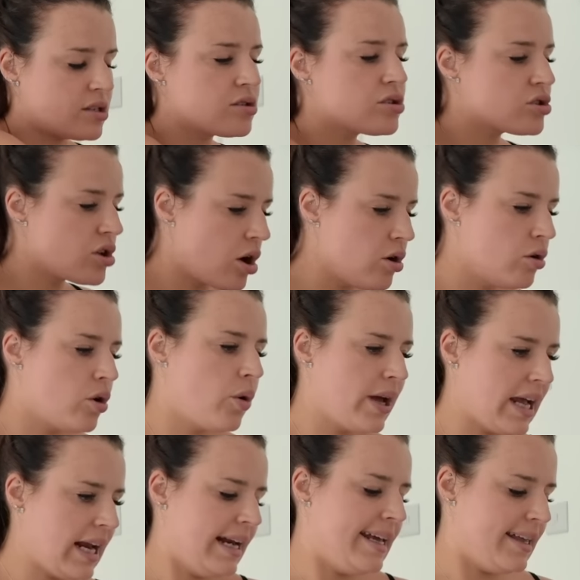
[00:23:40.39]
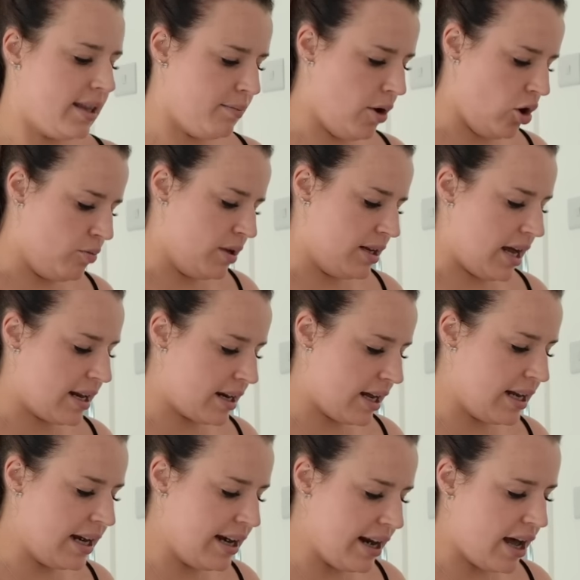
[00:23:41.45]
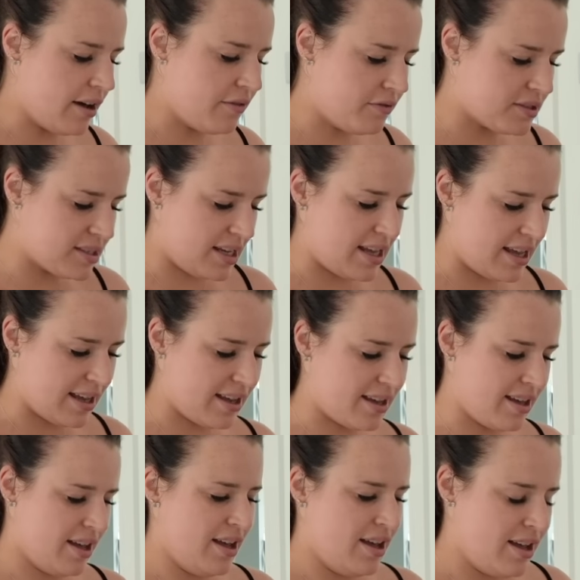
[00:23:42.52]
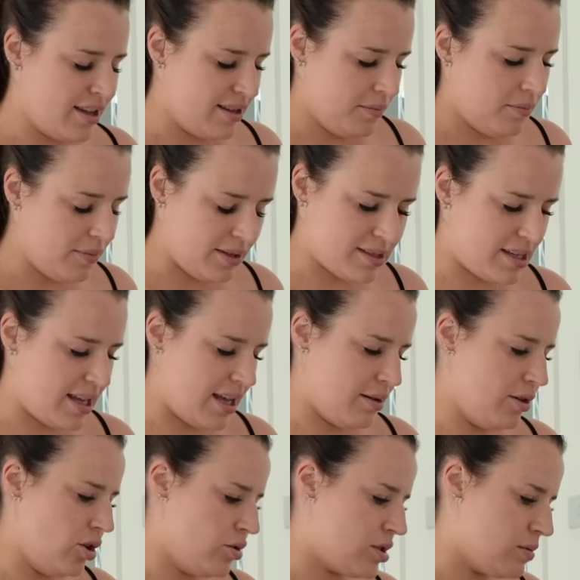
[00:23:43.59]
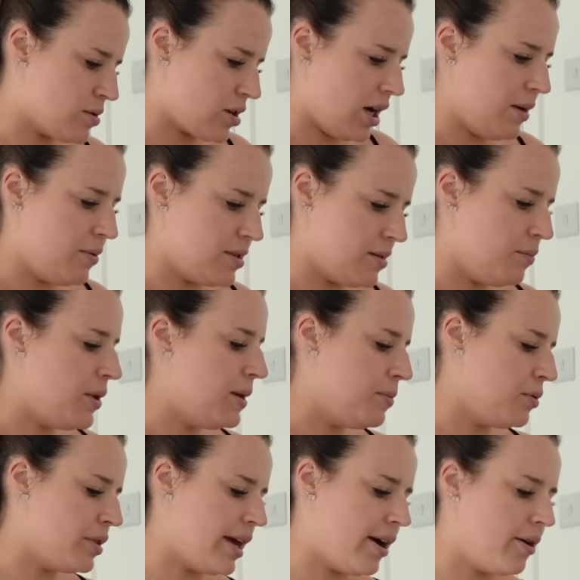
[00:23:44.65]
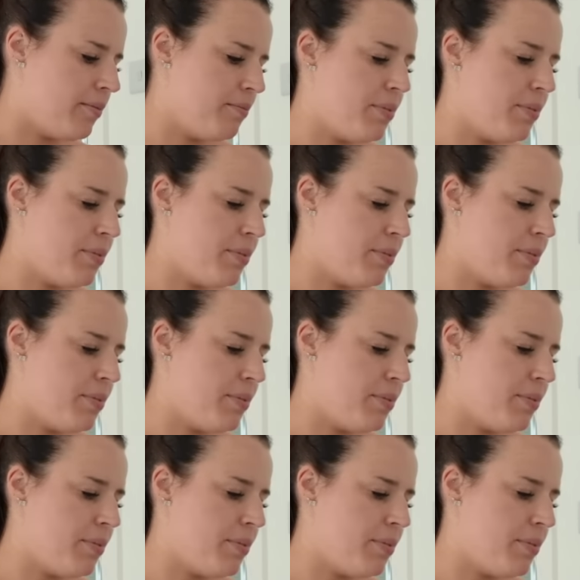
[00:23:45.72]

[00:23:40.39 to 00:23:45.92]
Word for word: so quickly at the moment and I love seeing seeing new subscribers and people there.